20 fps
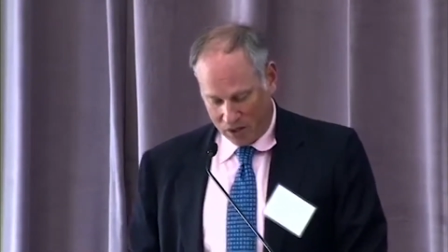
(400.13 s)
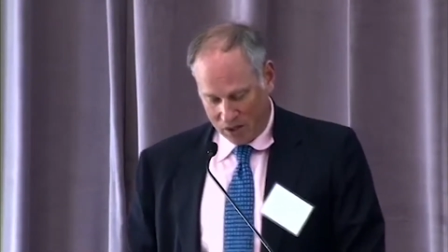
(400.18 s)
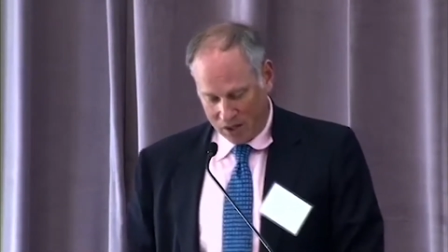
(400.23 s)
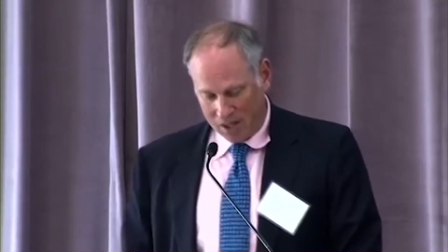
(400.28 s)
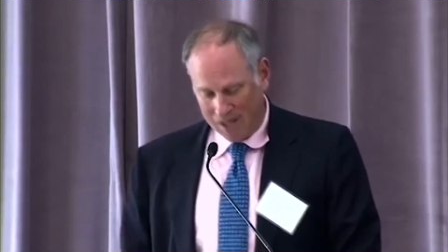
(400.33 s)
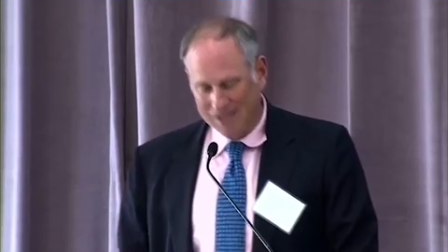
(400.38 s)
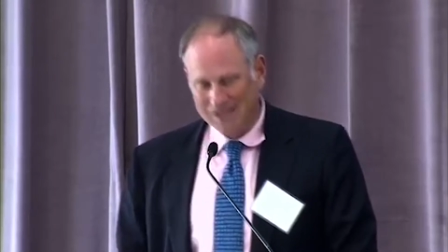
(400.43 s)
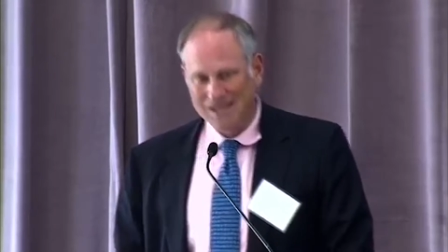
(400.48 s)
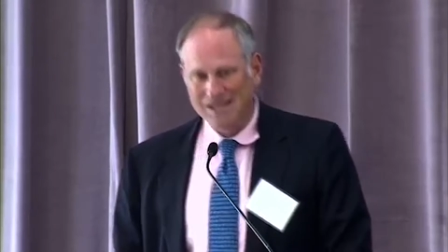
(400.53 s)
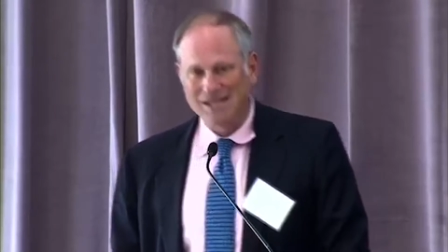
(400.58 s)

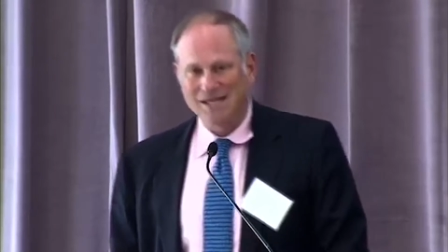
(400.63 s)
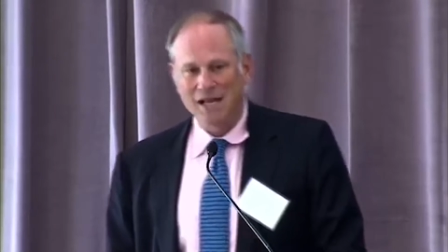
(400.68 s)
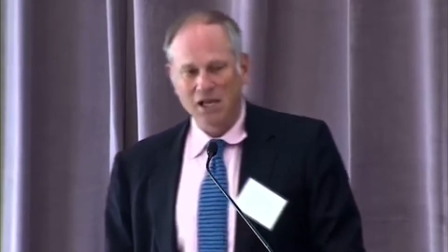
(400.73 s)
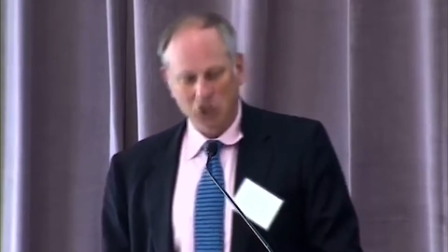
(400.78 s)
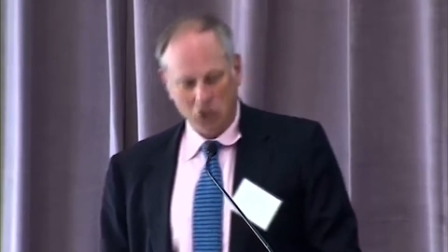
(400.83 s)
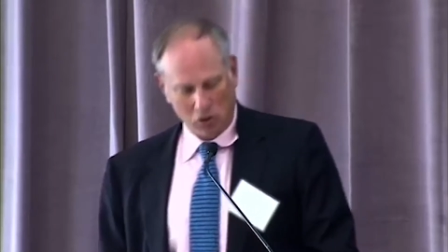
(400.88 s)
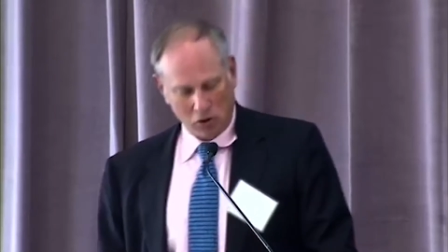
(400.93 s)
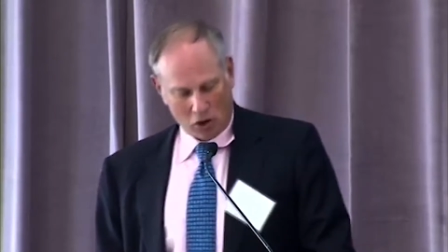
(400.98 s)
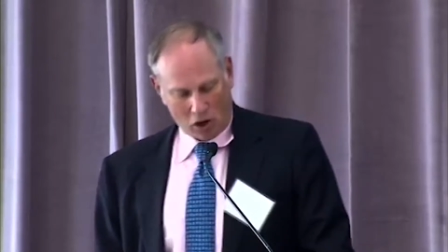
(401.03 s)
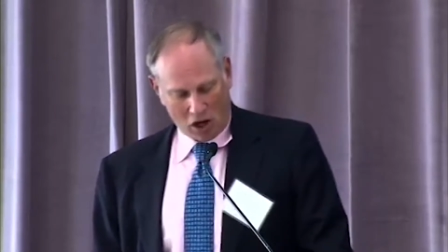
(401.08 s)
It's the
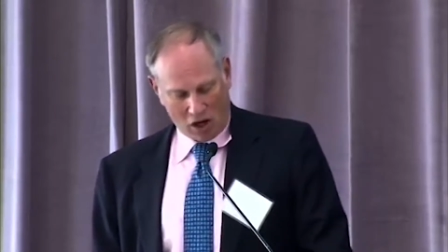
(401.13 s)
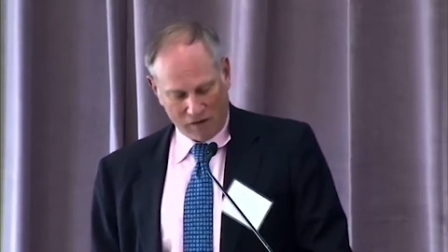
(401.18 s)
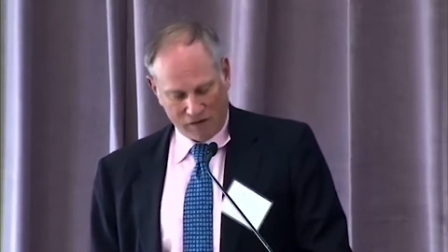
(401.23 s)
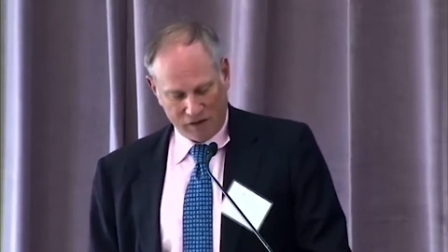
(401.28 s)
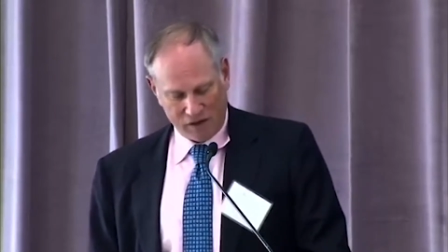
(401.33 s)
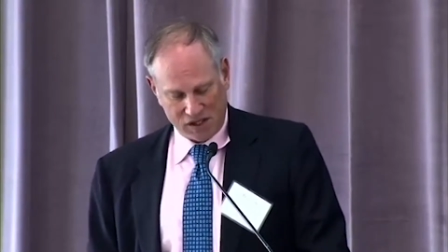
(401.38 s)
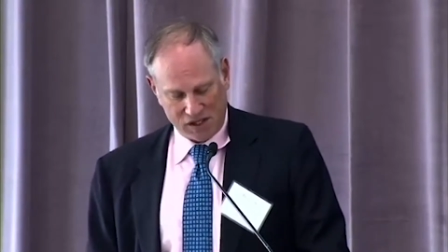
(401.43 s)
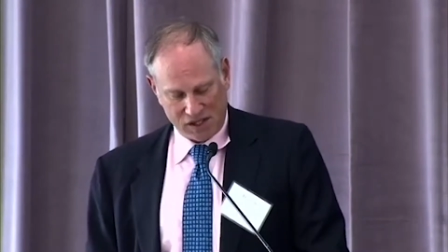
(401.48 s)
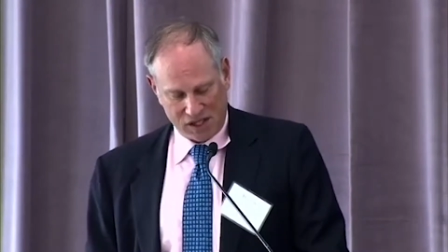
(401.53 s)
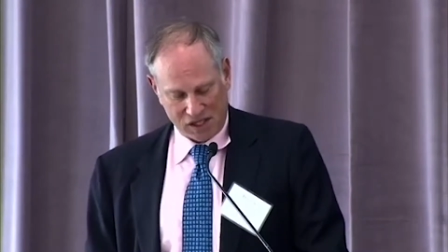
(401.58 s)
central
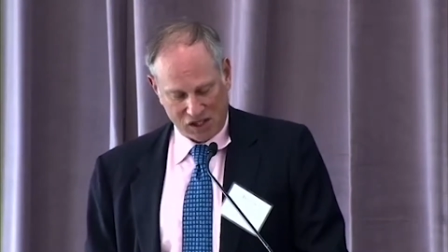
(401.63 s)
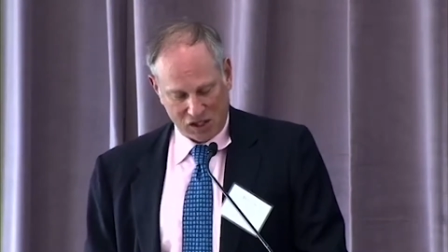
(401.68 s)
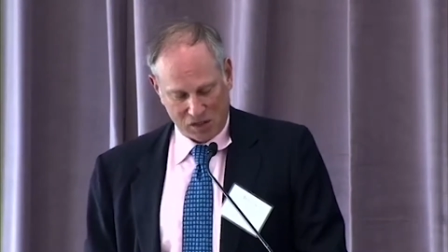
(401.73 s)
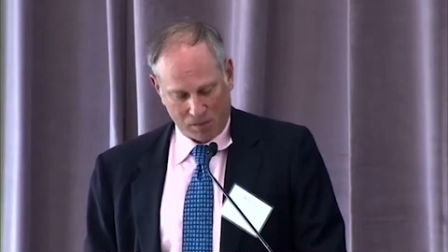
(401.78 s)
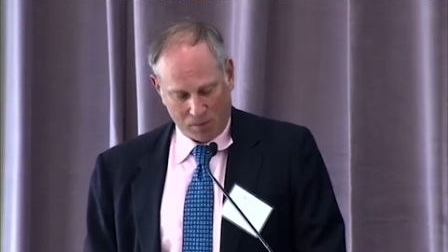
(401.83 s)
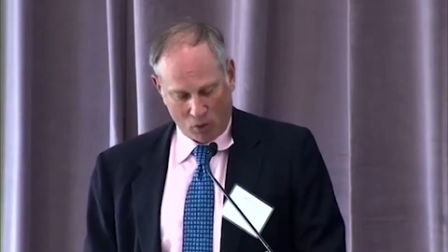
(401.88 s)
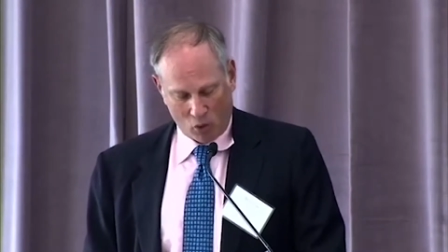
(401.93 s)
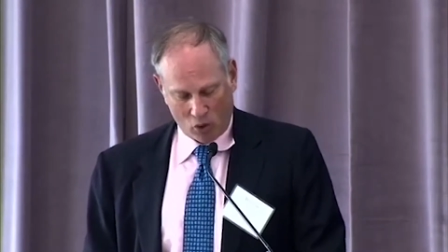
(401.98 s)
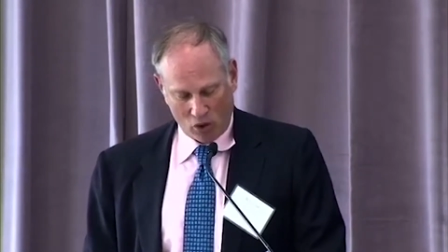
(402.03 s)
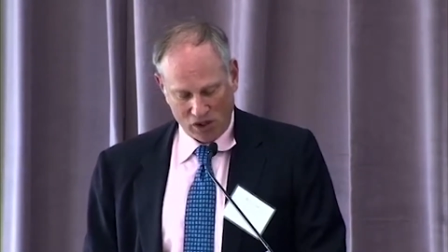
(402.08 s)
office that
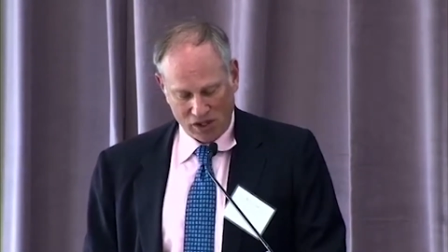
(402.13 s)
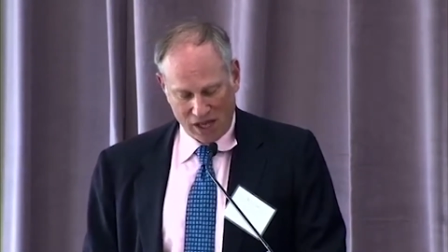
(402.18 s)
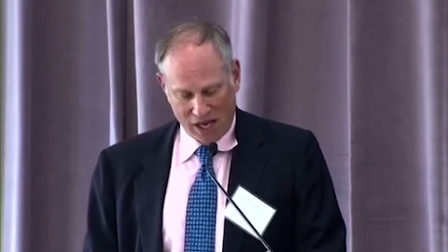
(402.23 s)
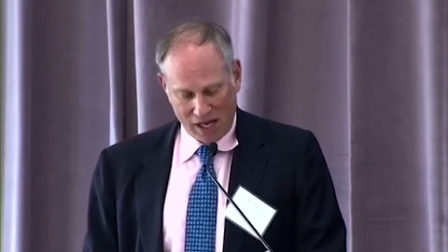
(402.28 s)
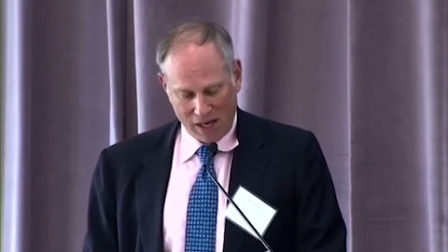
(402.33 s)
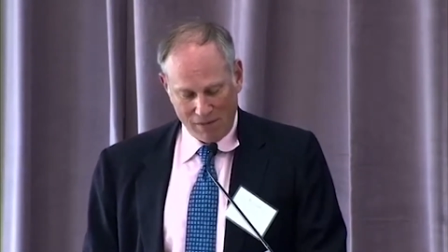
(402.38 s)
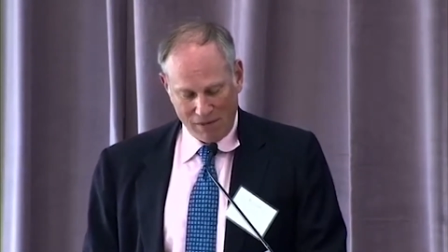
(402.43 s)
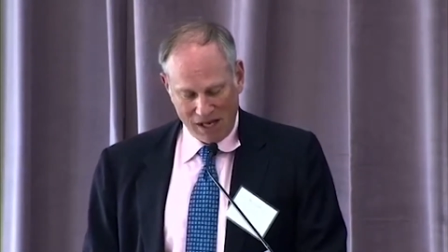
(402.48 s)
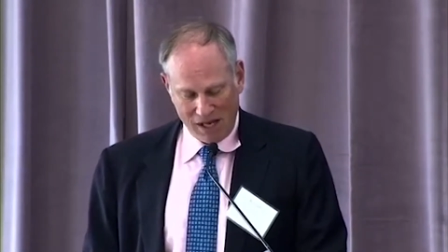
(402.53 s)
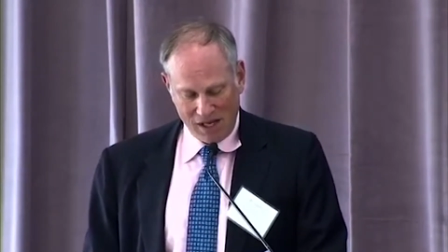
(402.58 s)
supports the
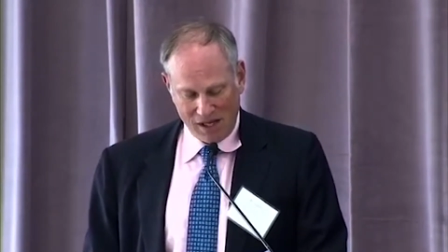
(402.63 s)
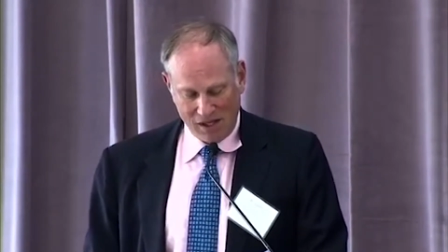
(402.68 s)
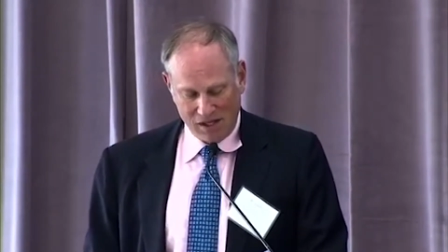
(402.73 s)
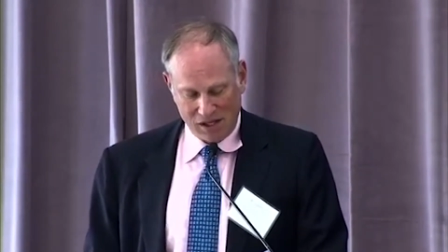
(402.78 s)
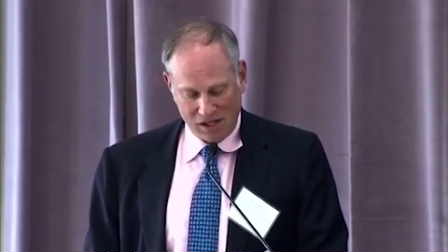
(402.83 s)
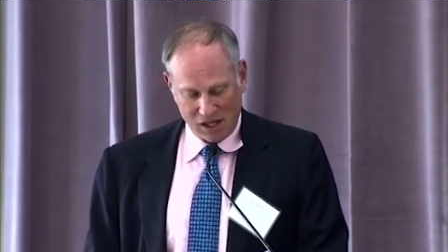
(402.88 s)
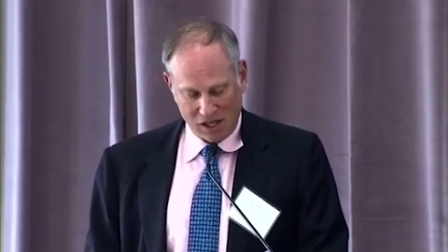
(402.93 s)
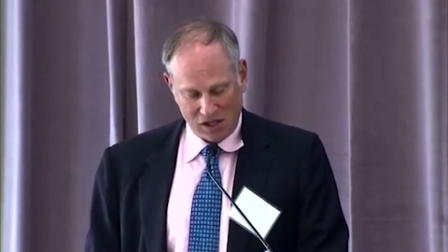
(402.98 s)
needs